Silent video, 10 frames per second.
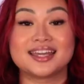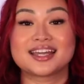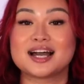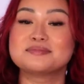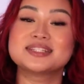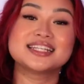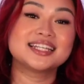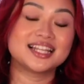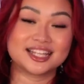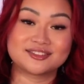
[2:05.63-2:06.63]
It comes in
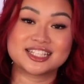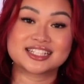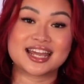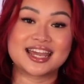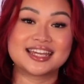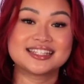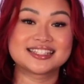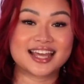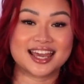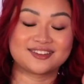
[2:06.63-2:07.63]
11
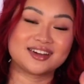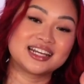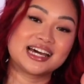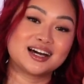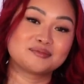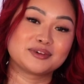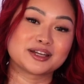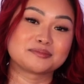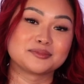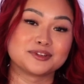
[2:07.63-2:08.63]
shades and right now I'm
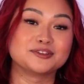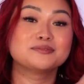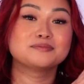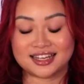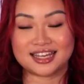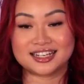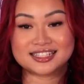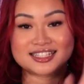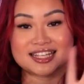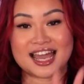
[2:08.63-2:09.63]
wearing Moon and it's